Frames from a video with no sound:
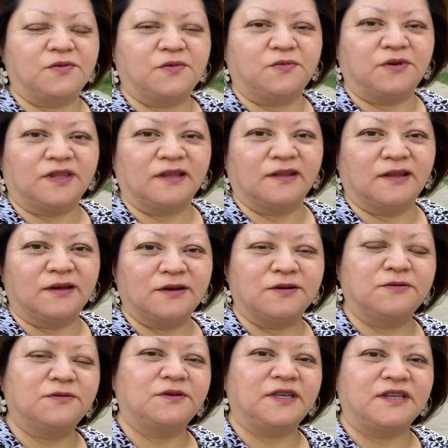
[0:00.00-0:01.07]
With a
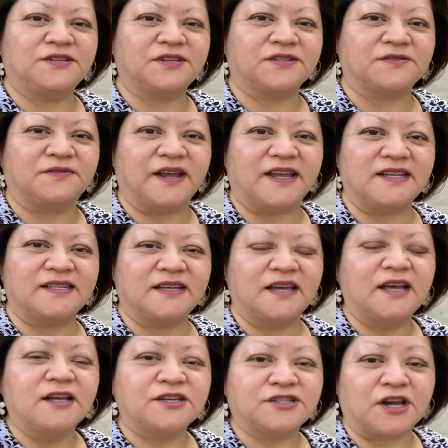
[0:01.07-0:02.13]
low interest rate,
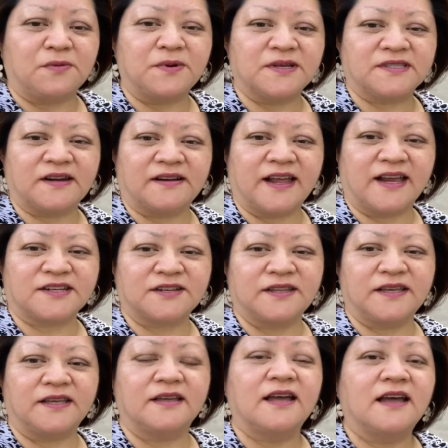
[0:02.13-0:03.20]
shoppers are
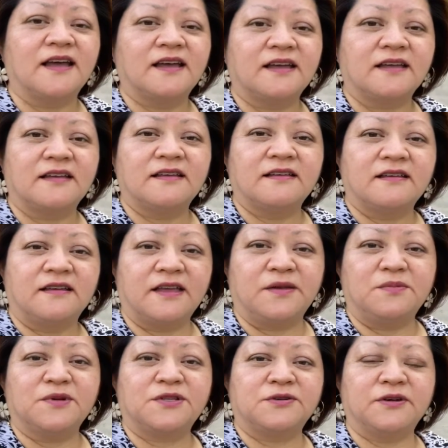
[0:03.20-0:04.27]
actually
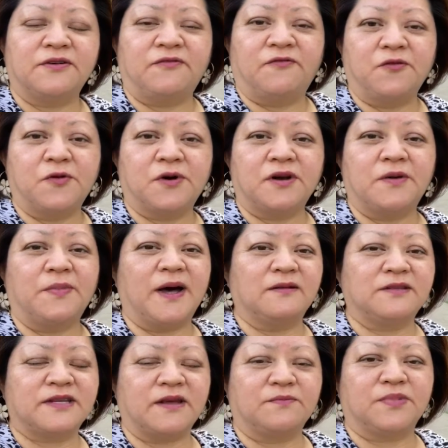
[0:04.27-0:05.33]
able to afford
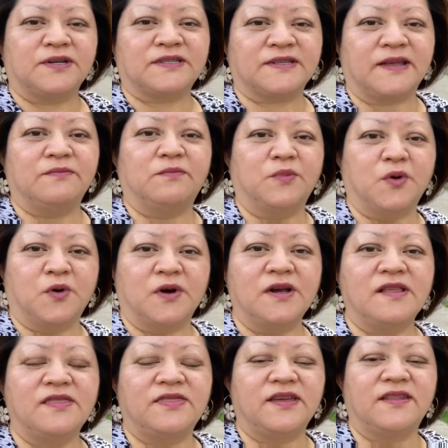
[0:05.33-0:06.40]
about 10%
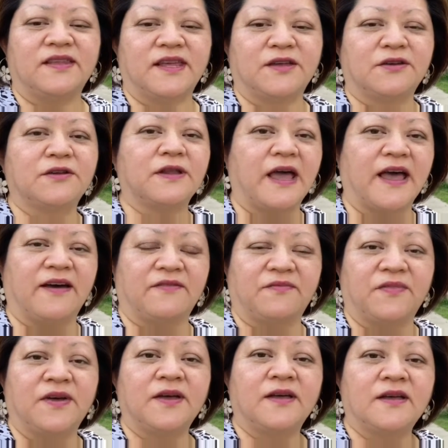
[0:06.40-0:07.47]
more than they could have
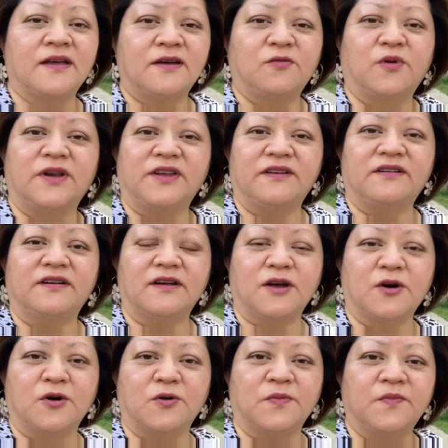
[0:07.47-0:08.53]
1 year
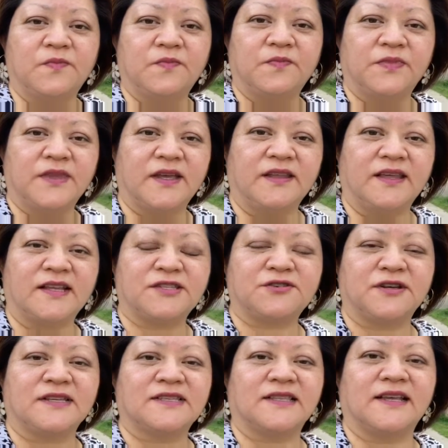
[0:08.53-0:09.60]
ago. And that
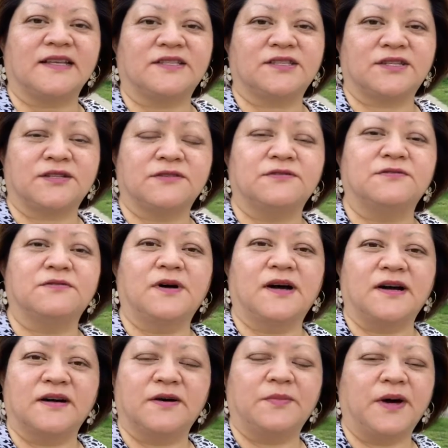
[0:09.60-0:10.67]
translates to
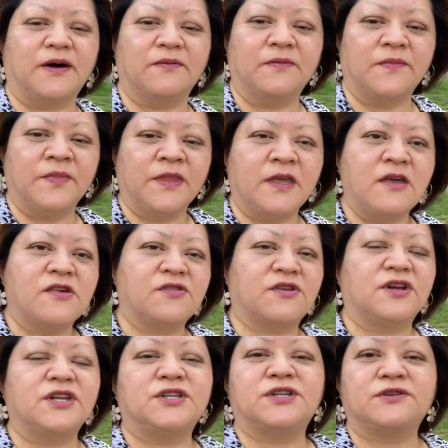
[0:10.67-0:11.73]
about
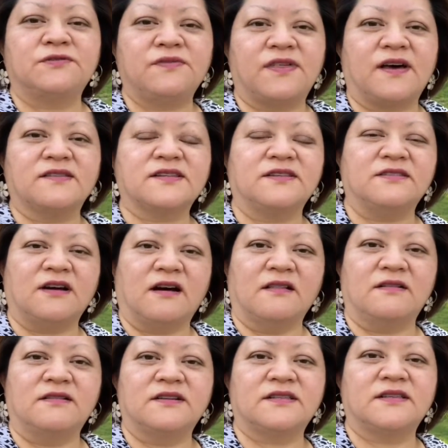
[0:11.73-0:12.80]

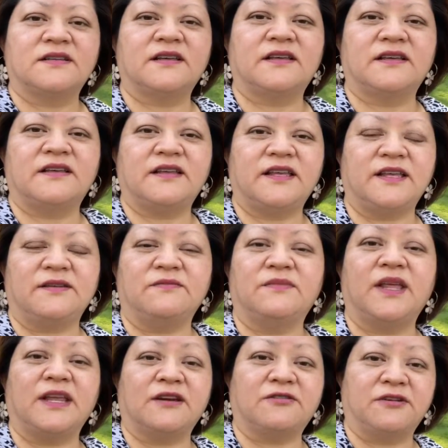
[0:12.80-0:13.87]
$32,000 in
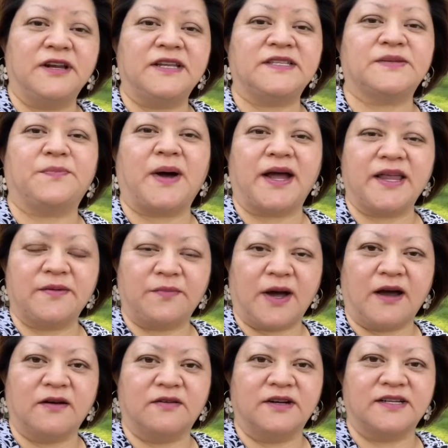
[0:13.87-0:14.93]
increased buying
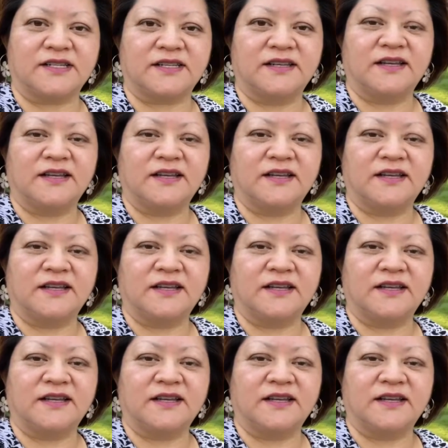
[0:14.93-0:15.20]
powers.